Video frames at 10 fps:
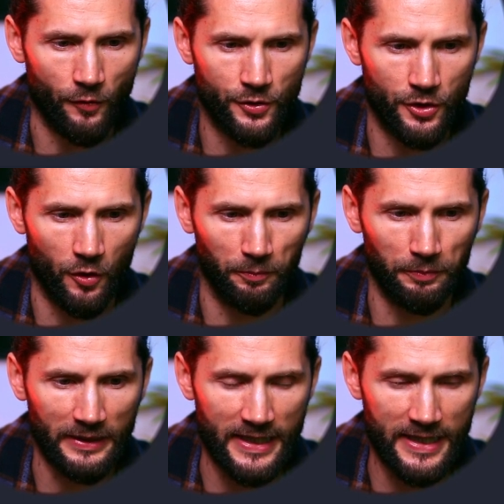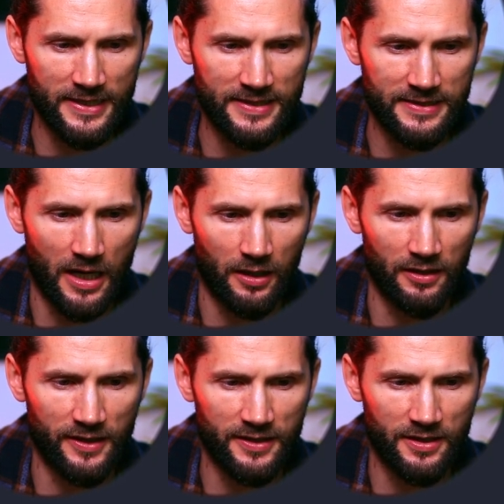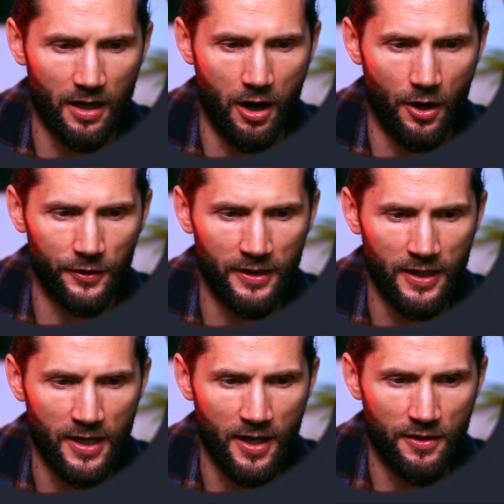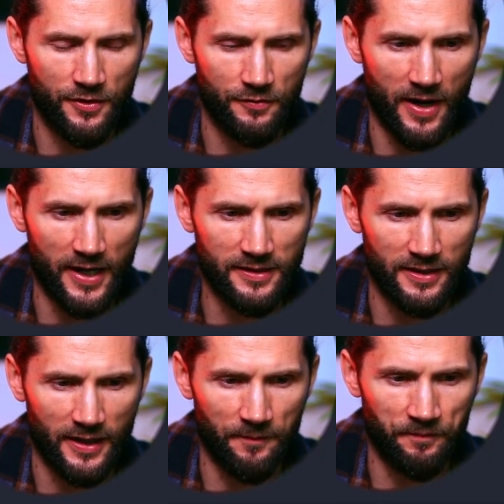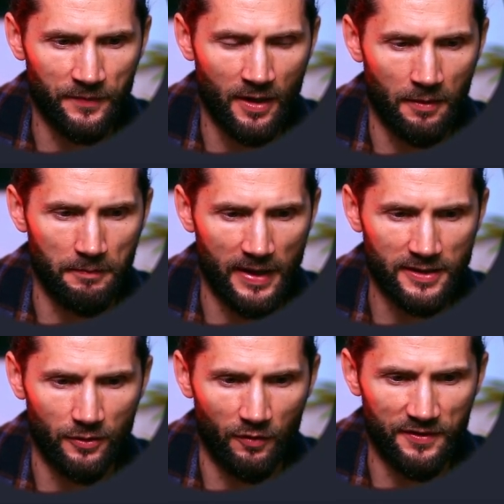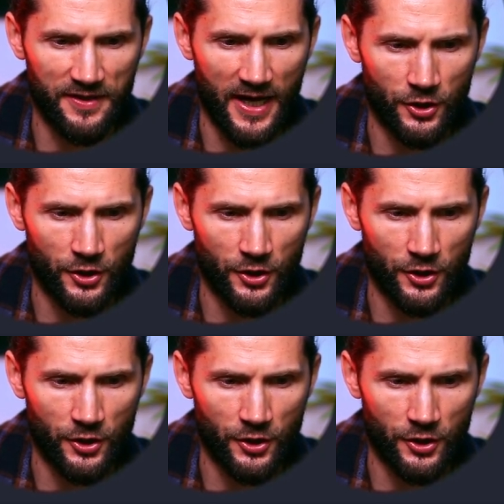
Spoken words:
so please toggle this on, the red button over there.